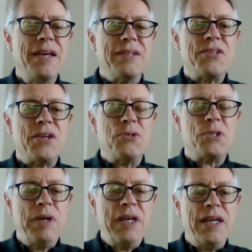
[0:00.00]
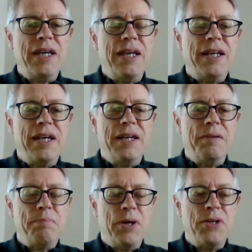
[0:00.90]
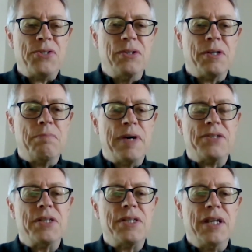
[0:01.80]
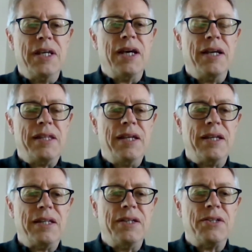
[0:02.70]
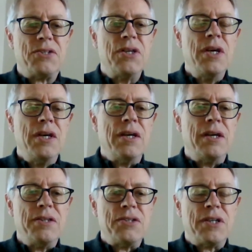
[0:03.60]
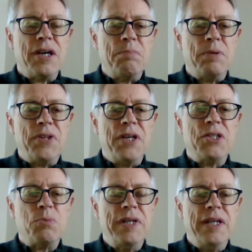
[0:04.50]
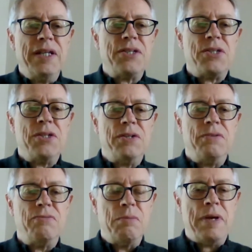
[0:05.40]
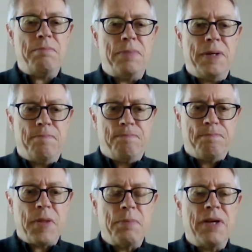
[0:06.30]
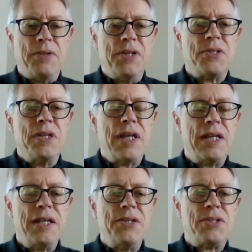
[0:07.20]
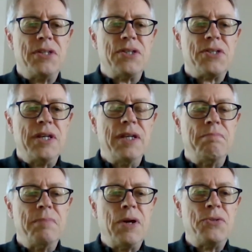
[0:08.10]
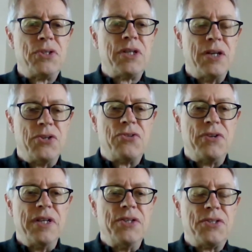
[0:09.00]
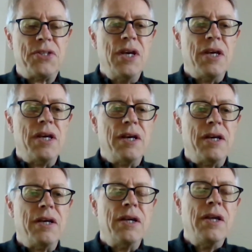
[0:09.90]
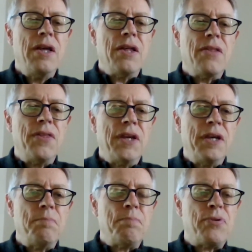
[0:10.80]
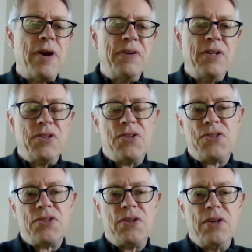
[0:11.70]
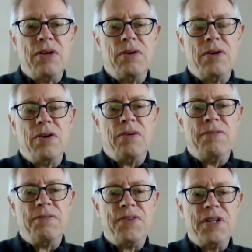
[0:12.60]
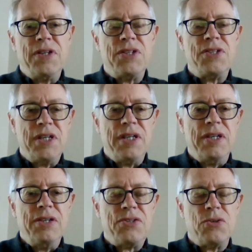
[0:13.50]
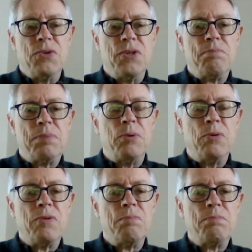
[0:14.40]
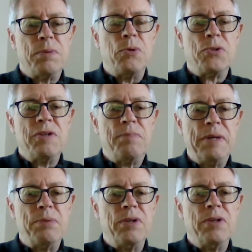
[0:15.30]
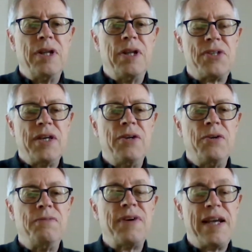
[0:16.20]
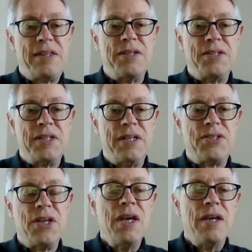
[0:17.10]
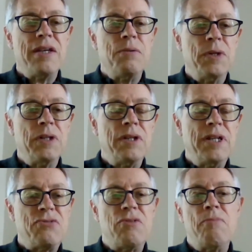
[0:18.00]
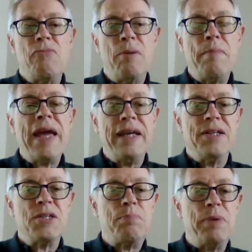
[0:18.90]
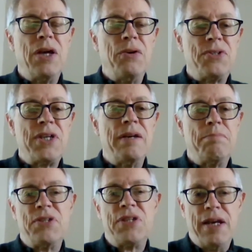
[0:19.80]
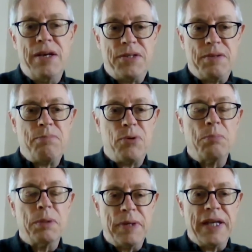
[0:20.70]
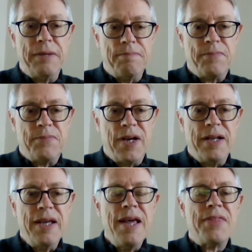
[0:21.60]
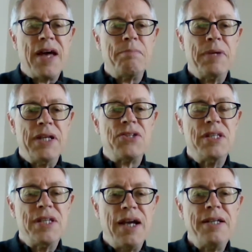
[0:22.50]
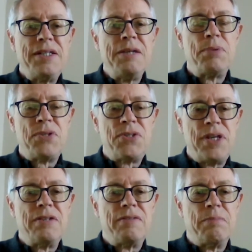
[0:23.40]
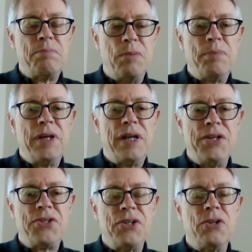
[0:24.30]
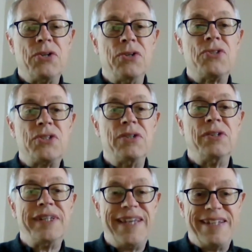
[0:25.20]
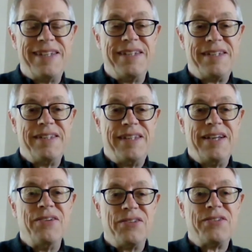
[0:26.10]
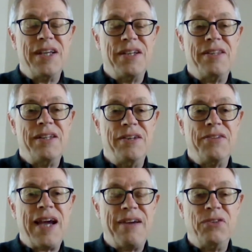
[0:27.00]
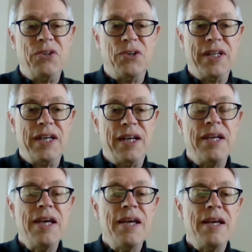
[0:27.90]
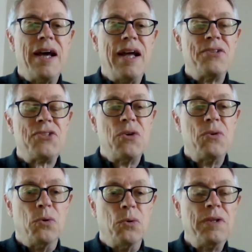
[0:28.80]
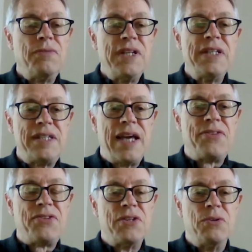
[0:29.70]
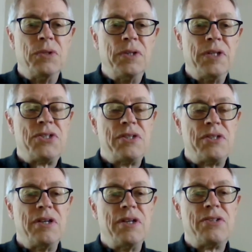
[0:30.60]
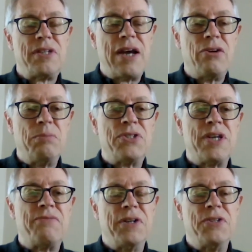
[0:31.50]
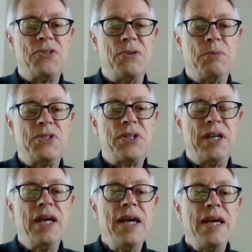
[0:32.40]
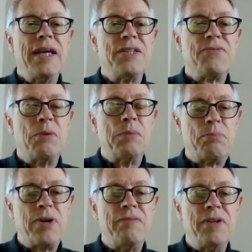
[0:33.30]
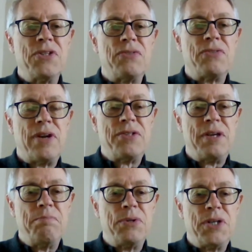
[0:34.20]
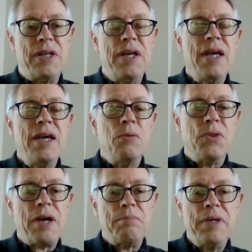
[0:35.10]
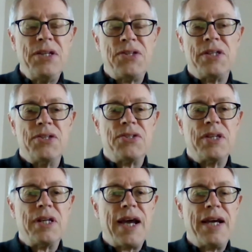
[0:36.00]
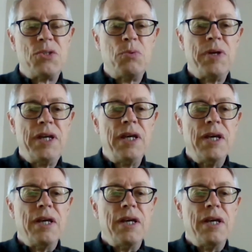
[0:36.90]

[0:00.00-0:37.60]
So speaking in a personal capacity, I think that there's a couple of things we need to remember about this. And that is that in most countries, the prevalence of the disease, or the proportion of people, let's say, who've had the disease remains below 10%, probably, right? That means 90% of the population could still get it. They haven't got it yet. And so all of these deaths and all this terrible suffering and so on we're seeing is from a prevalence of around 10%. What that means is that as we